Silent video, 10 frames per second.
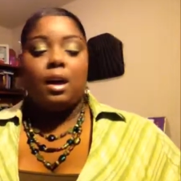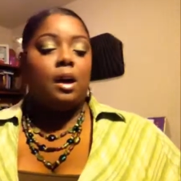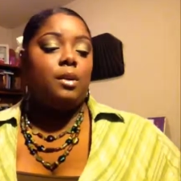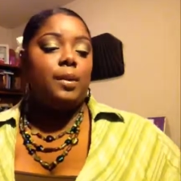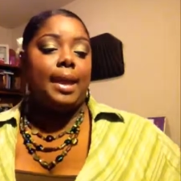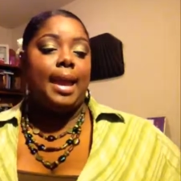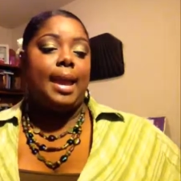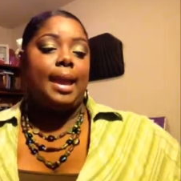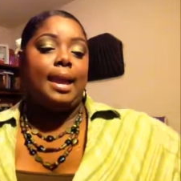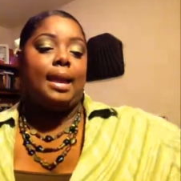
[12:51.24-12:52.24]

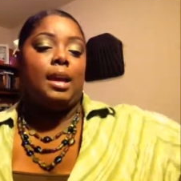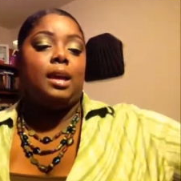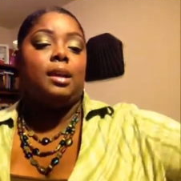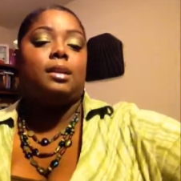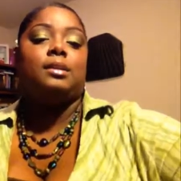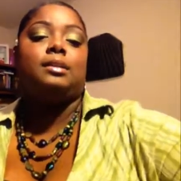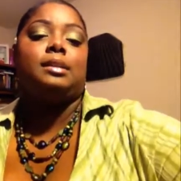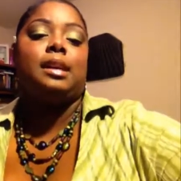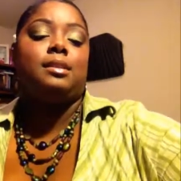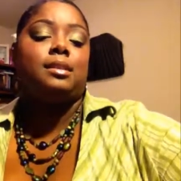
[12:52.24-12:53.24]
Okay,
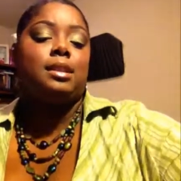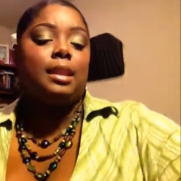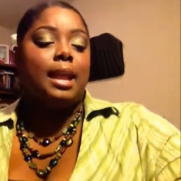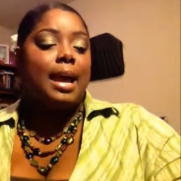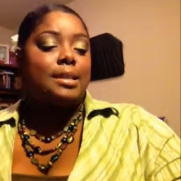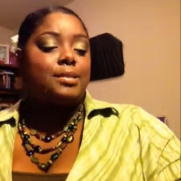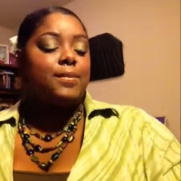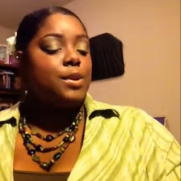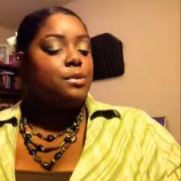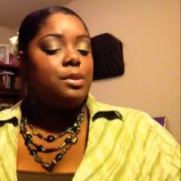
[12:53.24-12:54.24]
down to the last
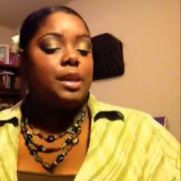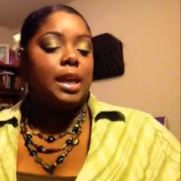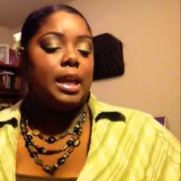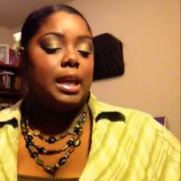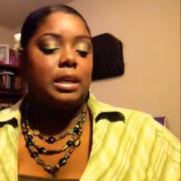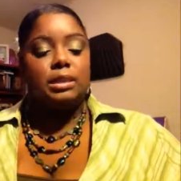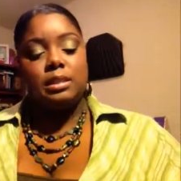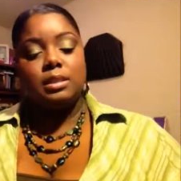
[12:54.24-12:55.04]
few things.